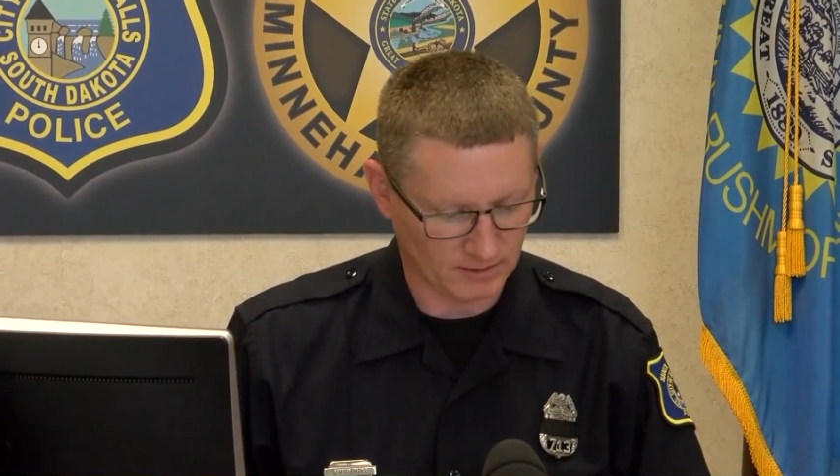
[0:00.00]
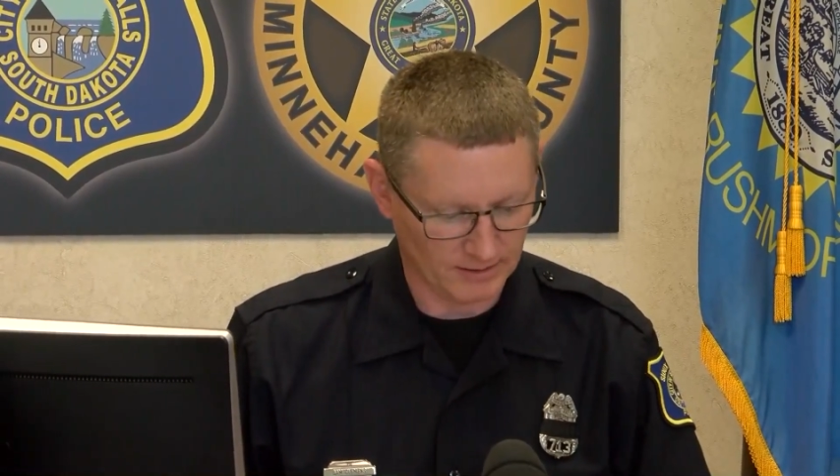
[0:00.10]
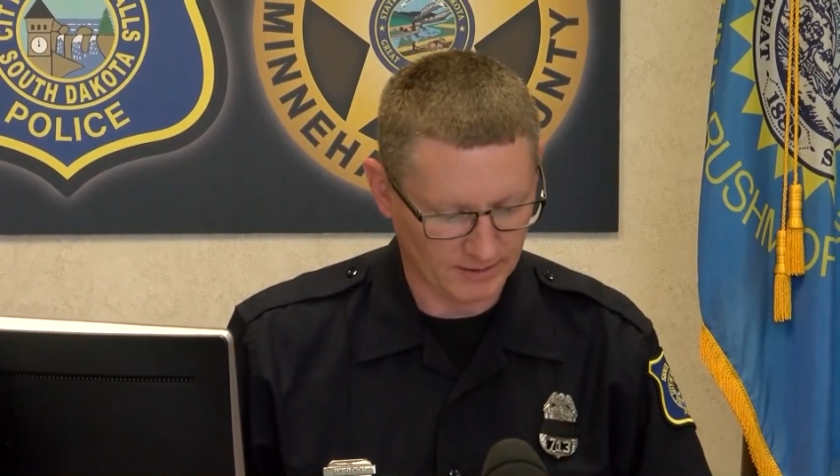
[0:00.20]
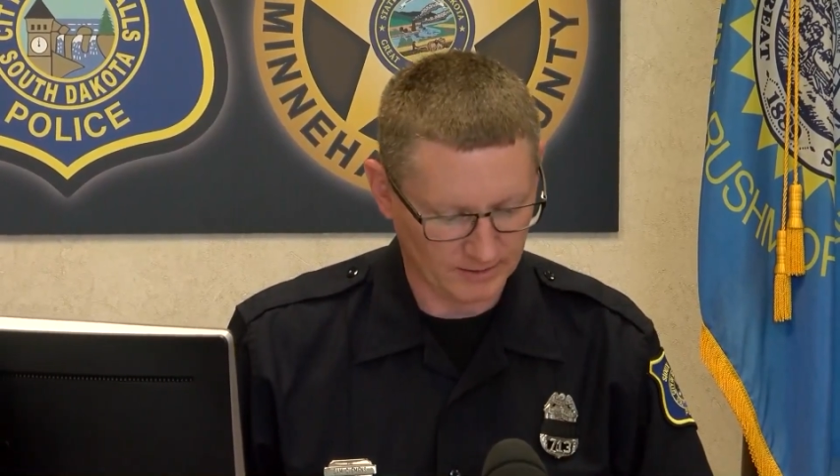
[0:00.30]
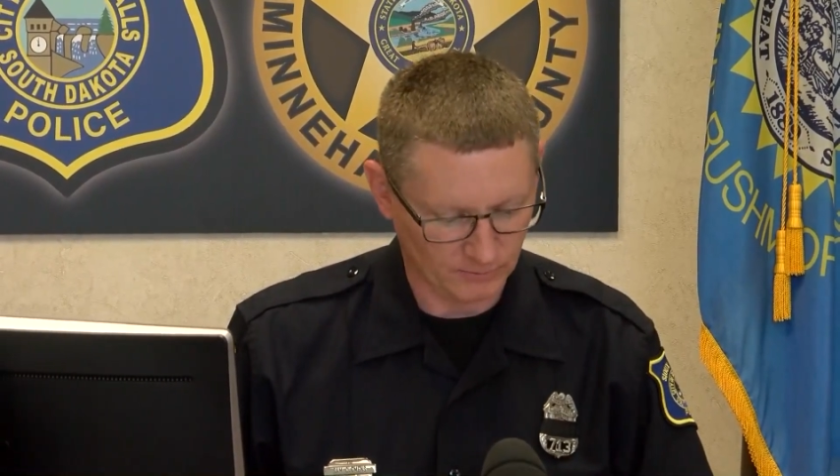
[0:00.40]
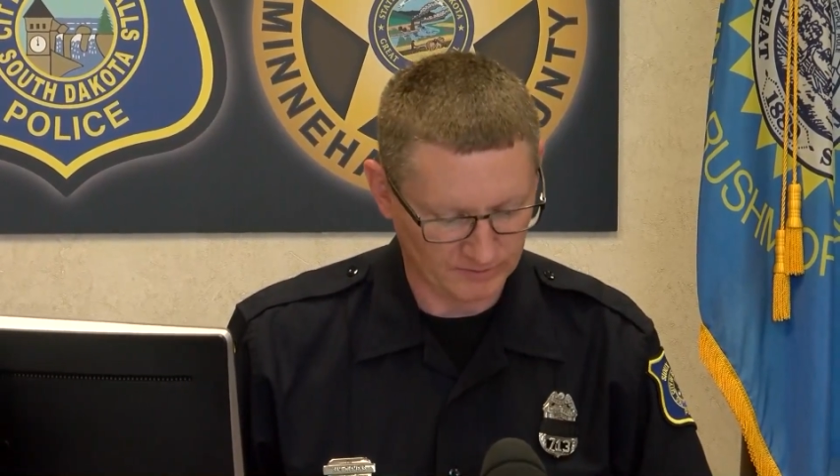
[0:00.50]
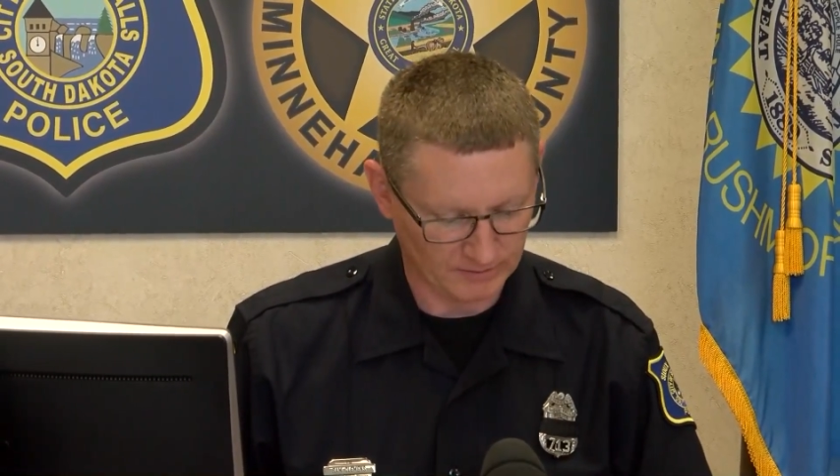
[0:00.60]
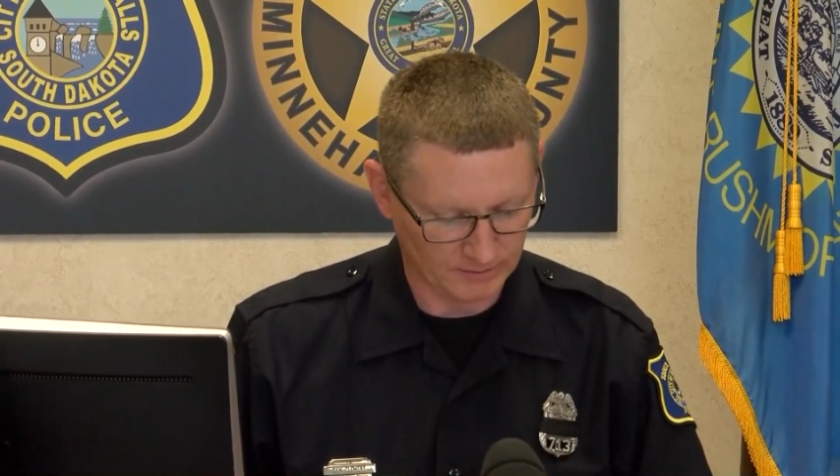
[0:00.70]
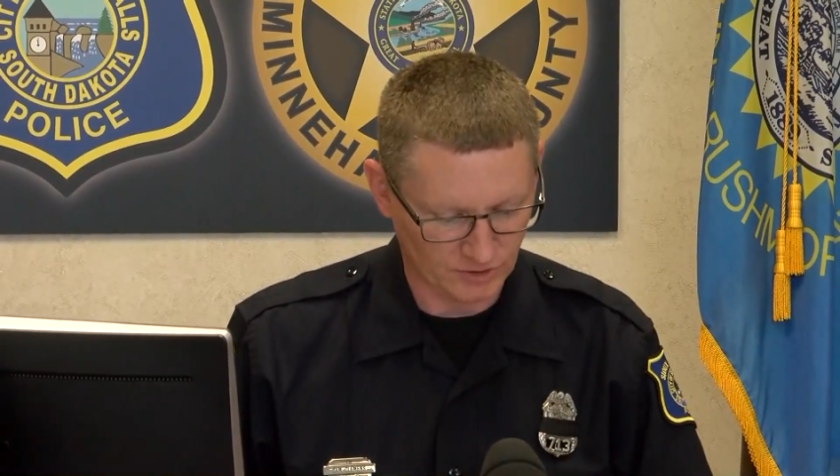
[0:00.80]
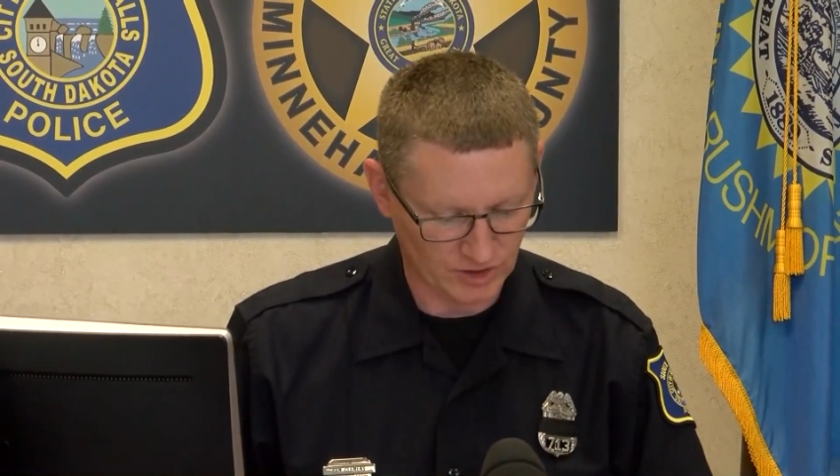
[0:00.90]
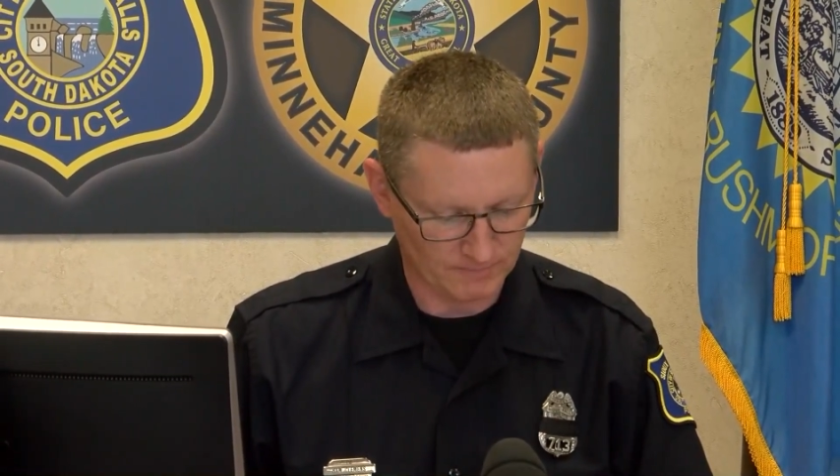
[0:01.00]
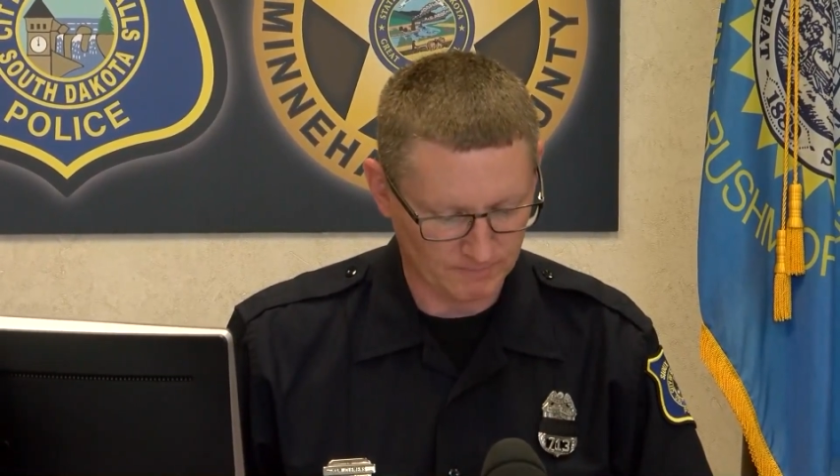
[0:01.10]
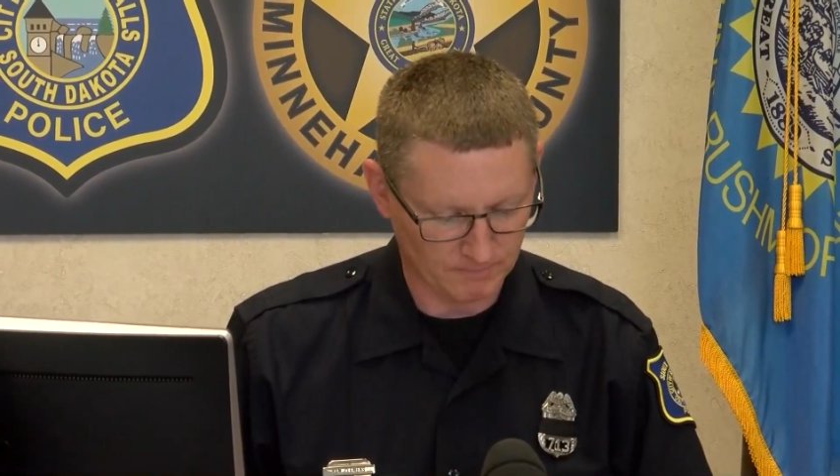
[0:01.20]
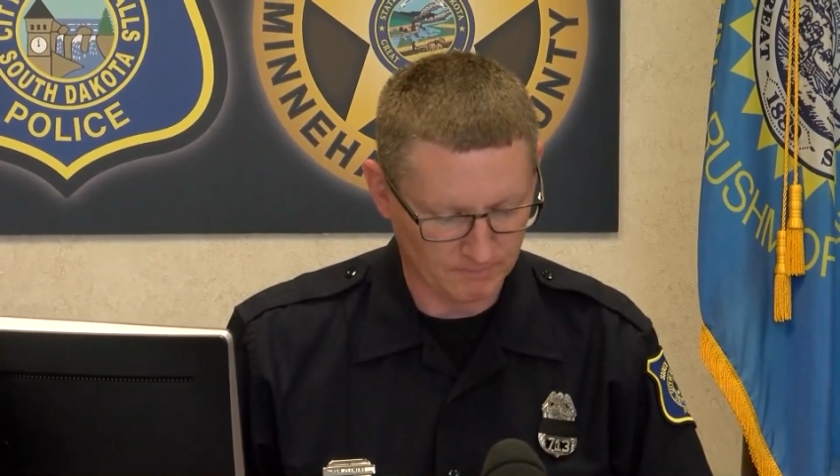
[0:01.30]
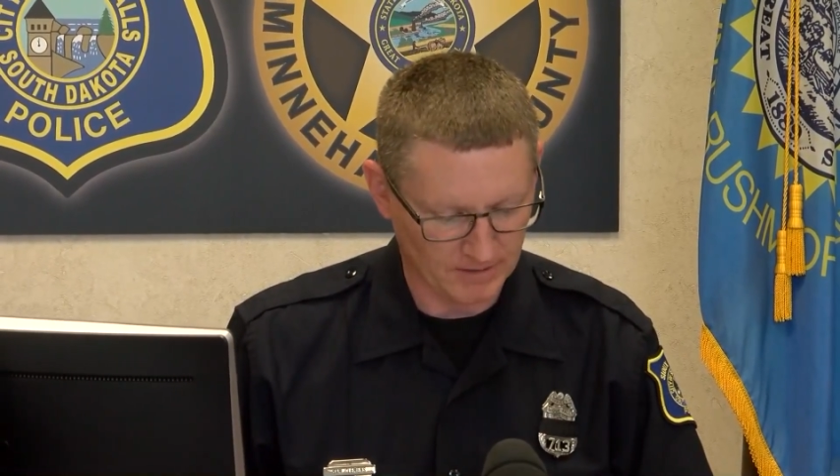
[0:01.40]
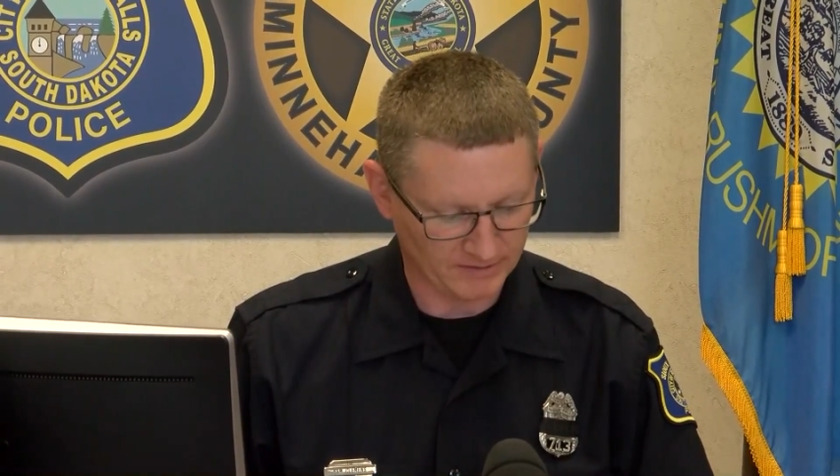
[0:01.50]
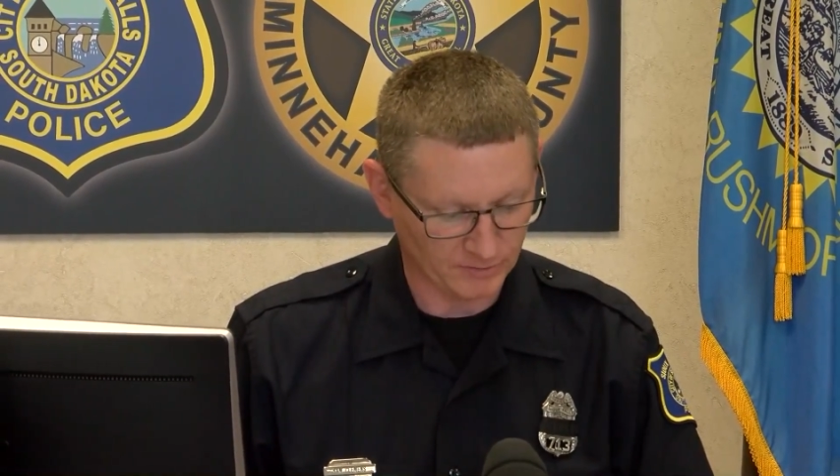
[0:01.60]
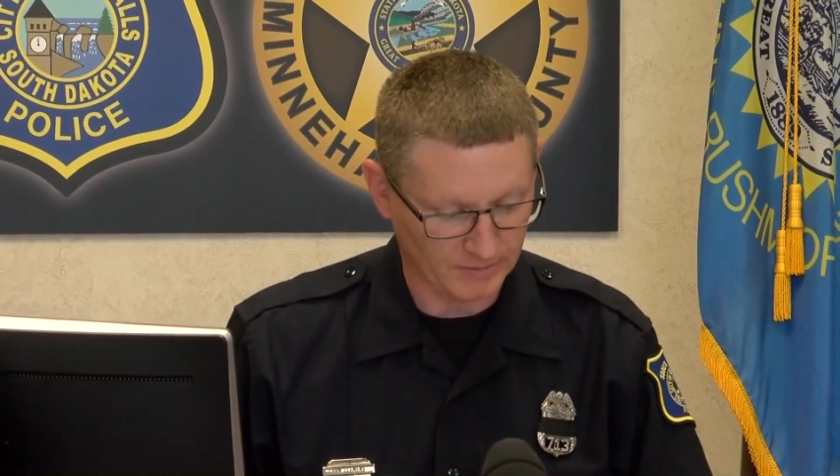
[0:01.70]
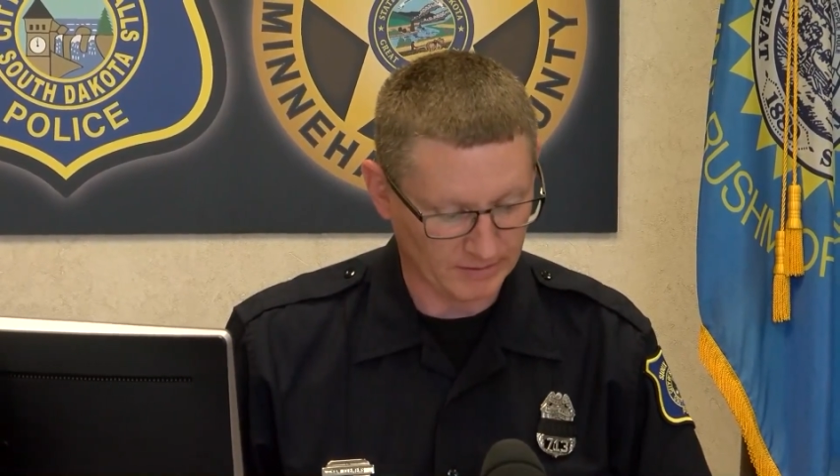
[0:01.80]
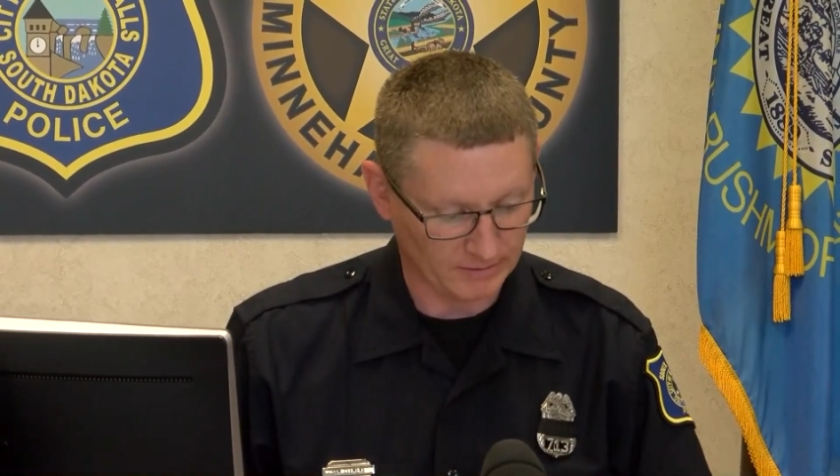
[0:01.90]
guy that was in the Jeep
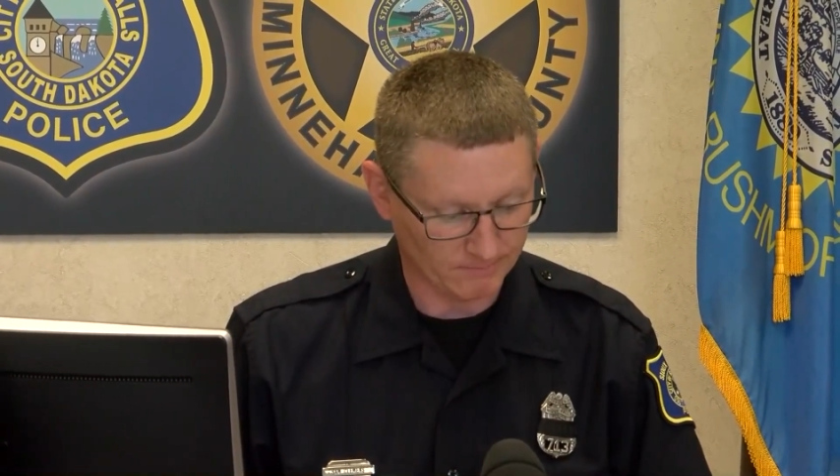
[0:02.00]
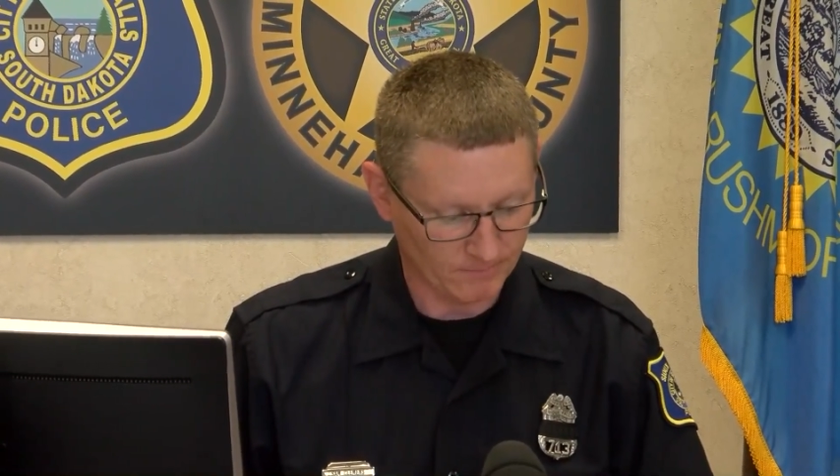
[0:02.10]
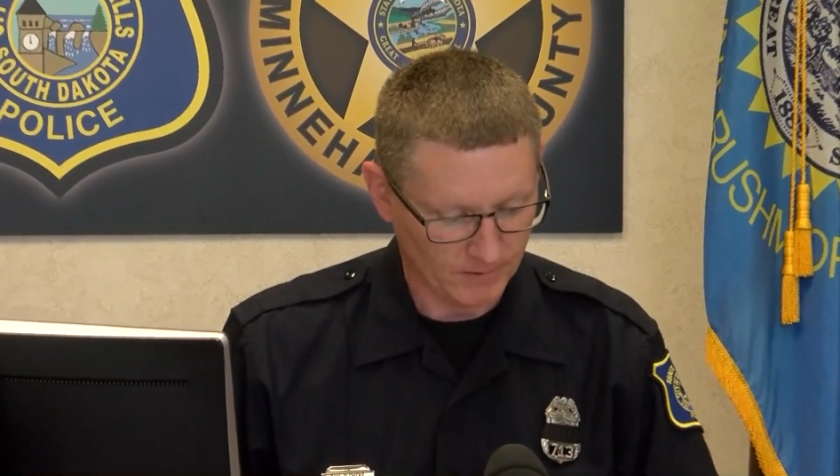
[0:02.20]
masturbating.